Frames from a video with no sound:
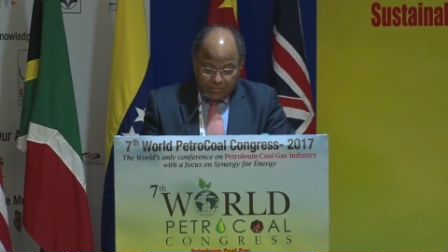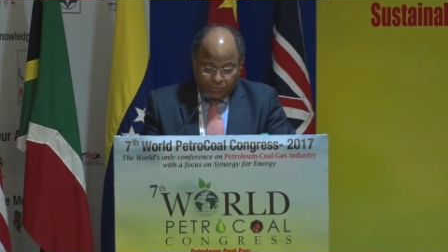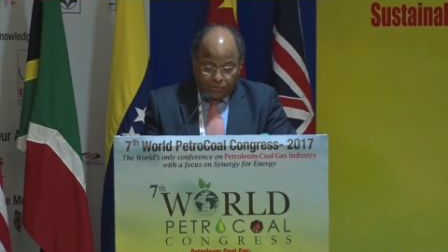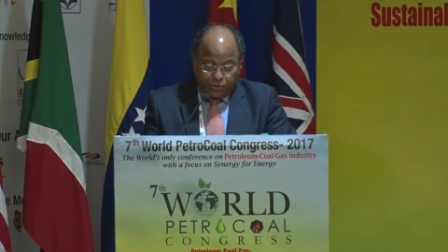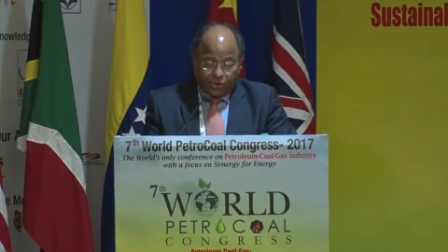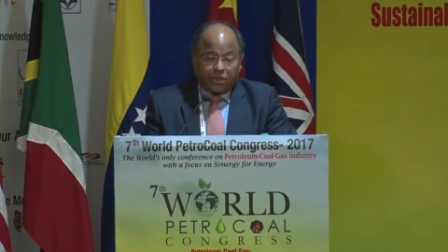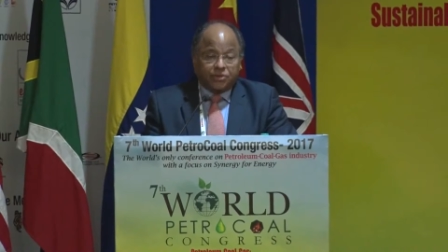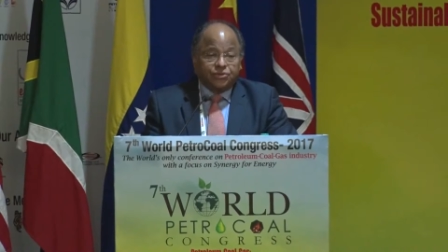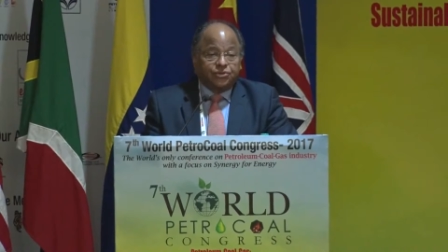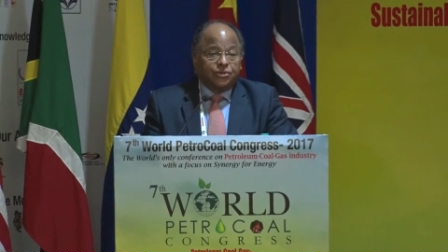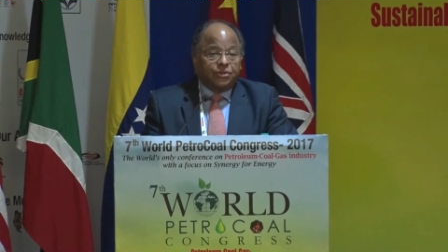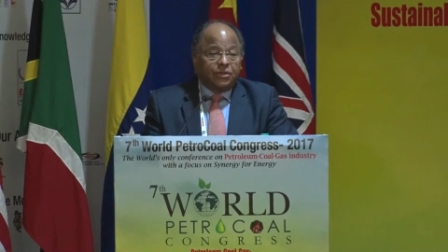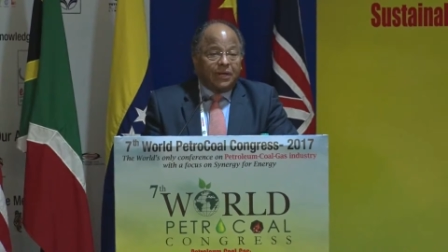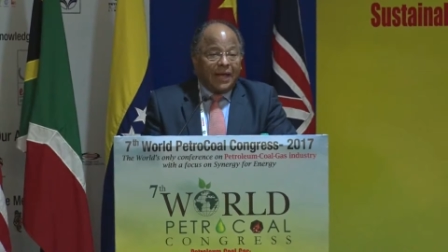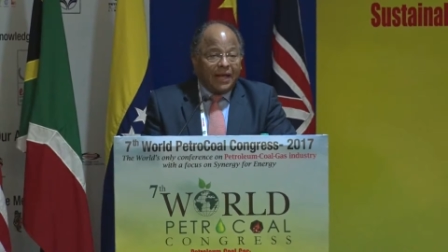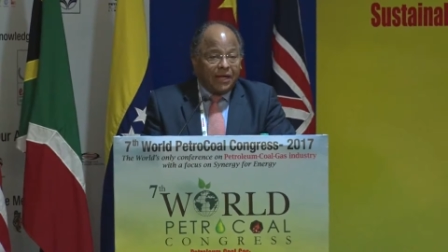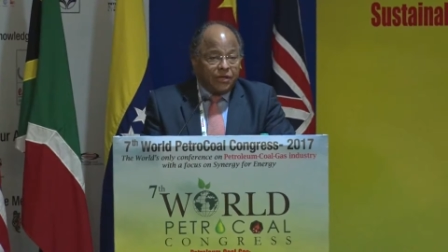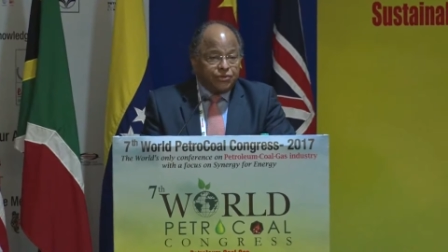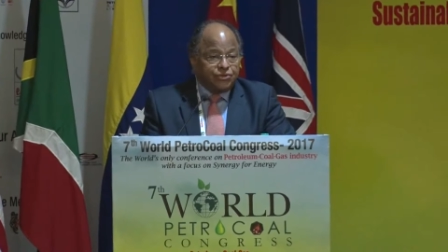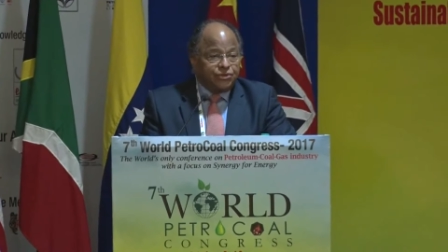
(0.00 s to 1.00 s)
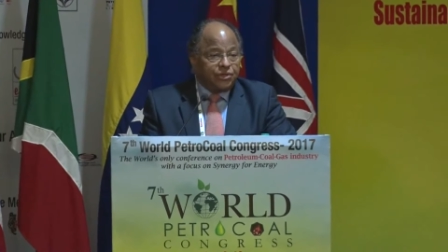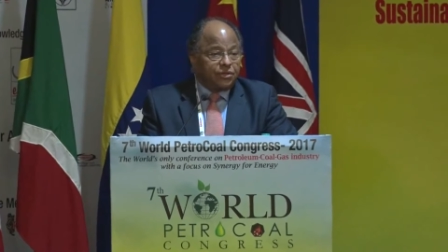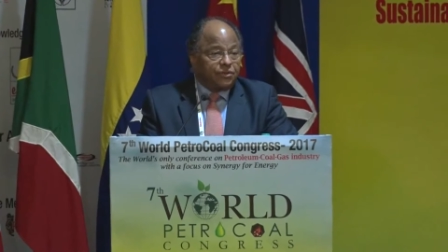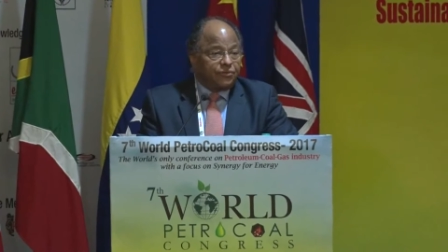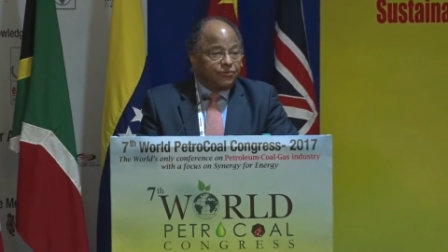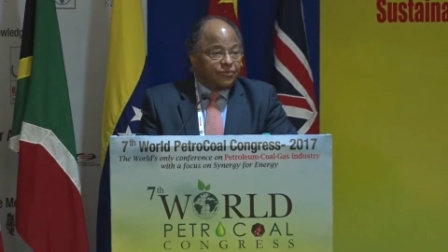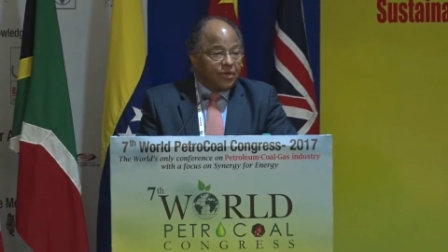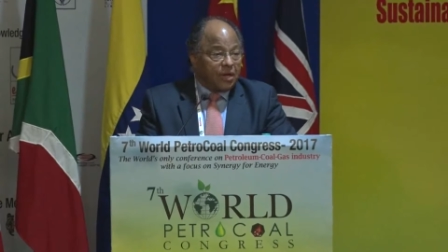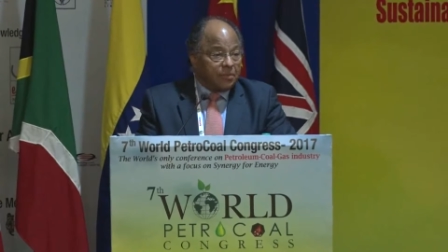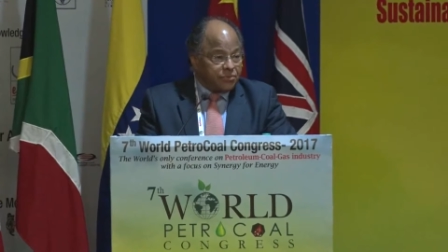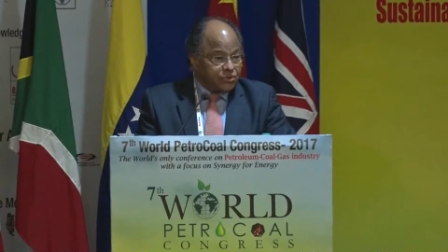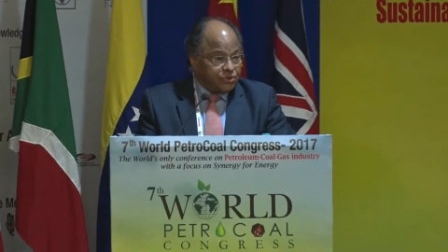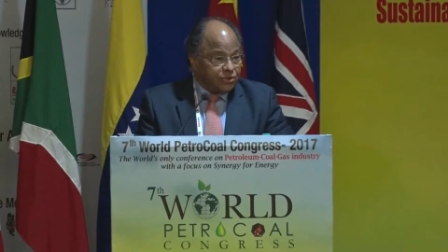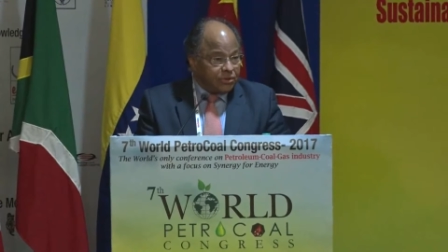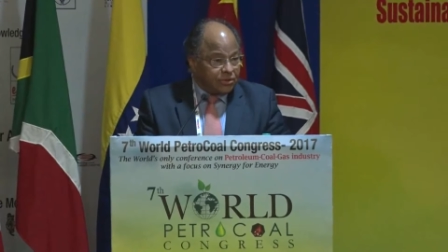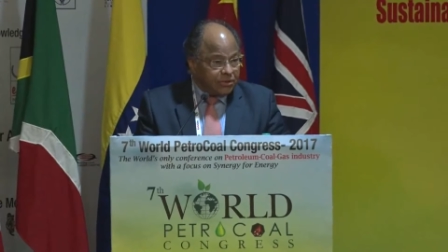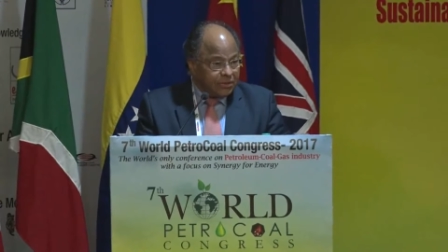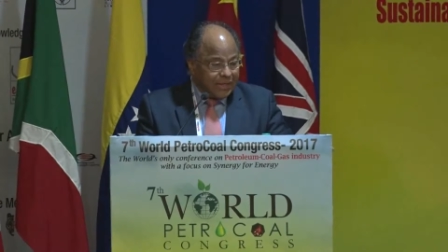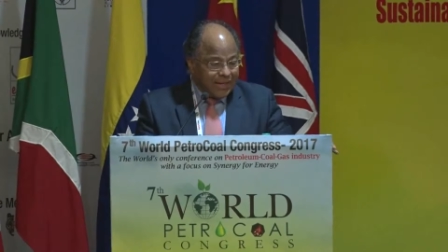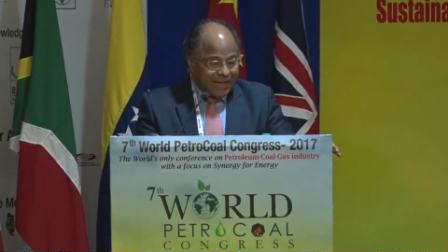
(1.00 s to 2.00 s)
production, energy
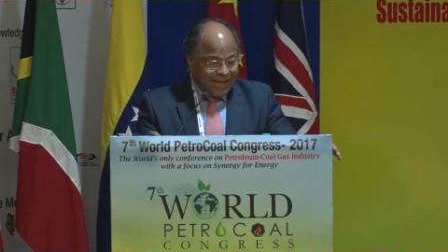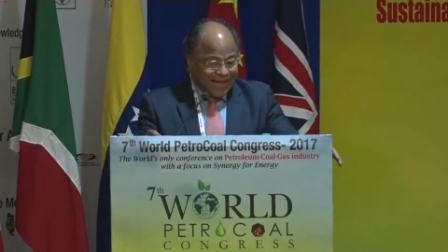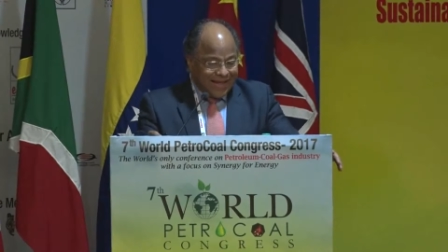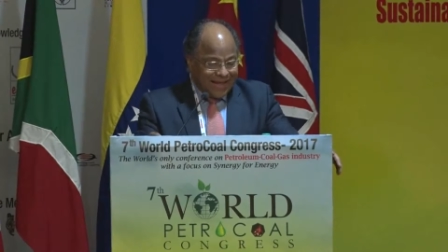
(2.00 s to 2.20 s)
consumption,